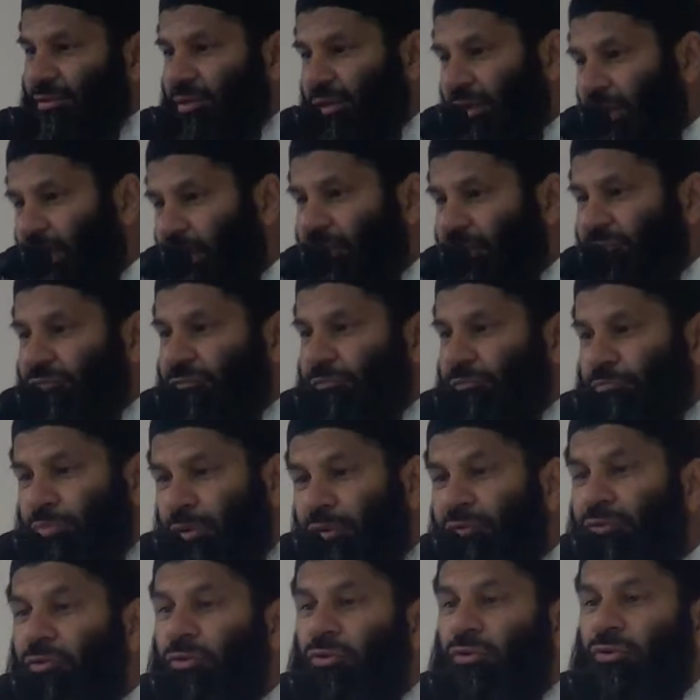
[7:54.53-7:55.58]
love,
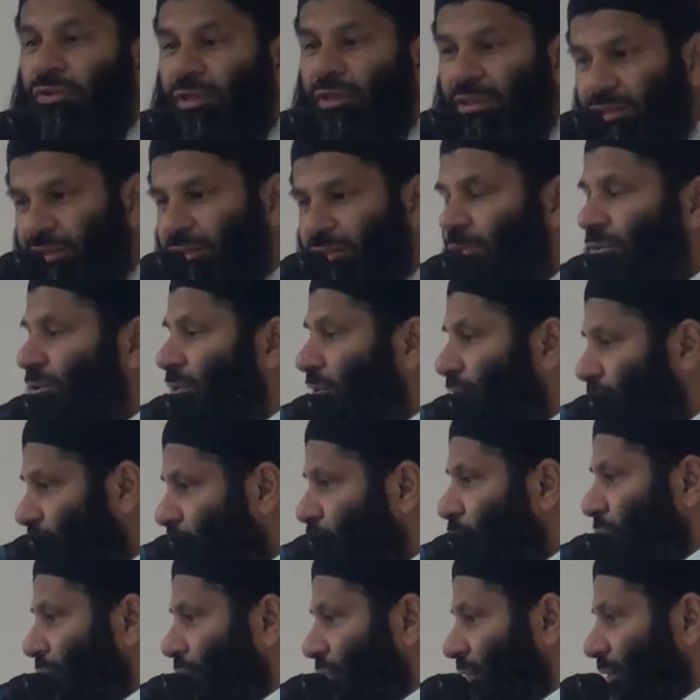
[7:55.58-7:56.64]
brotherhood and so on and so
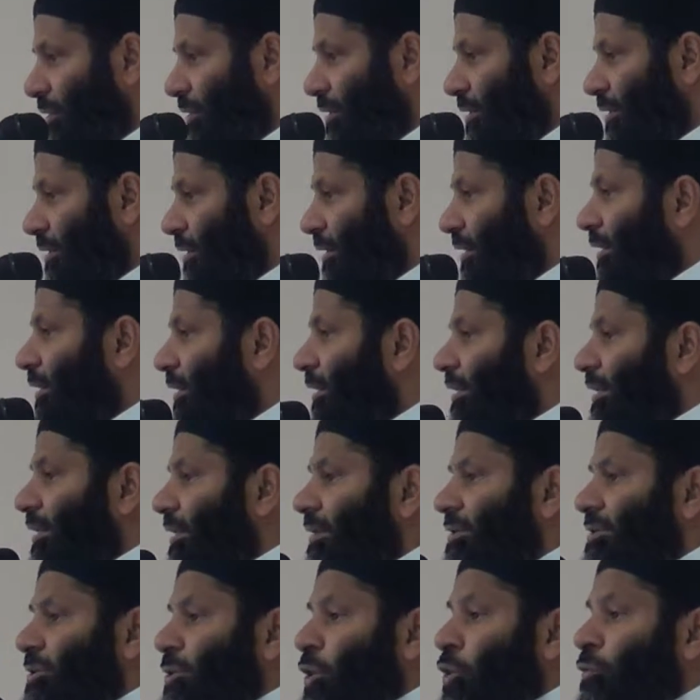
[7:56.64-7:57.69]
forth,
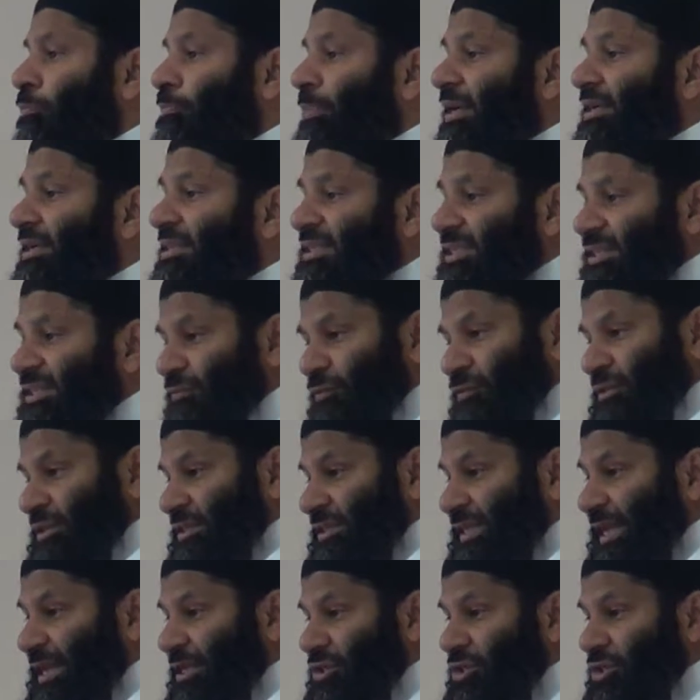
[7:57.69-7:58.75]
there is no basis for
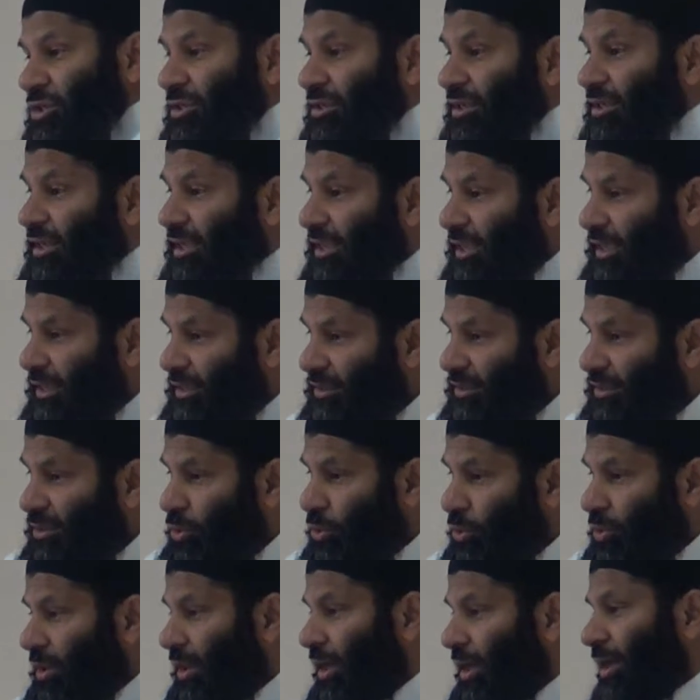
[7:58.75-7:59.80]
this action in the
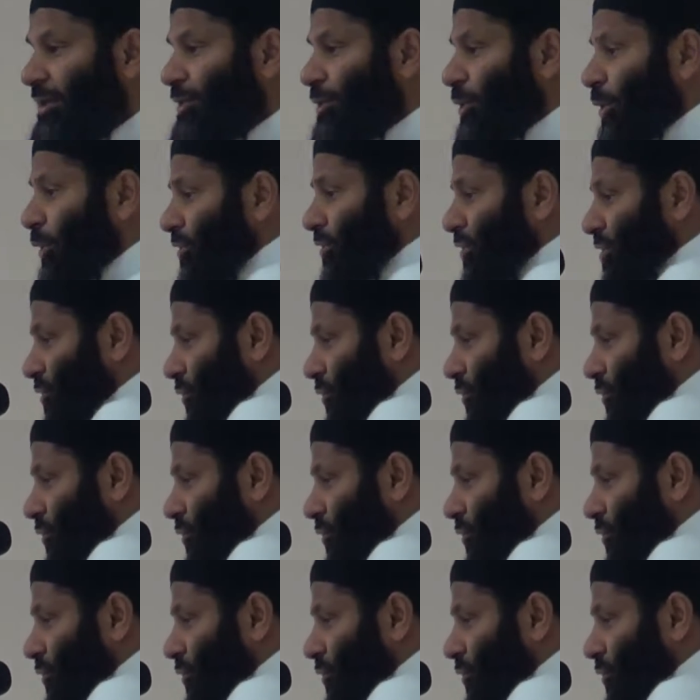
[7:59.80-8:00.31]
Quran or the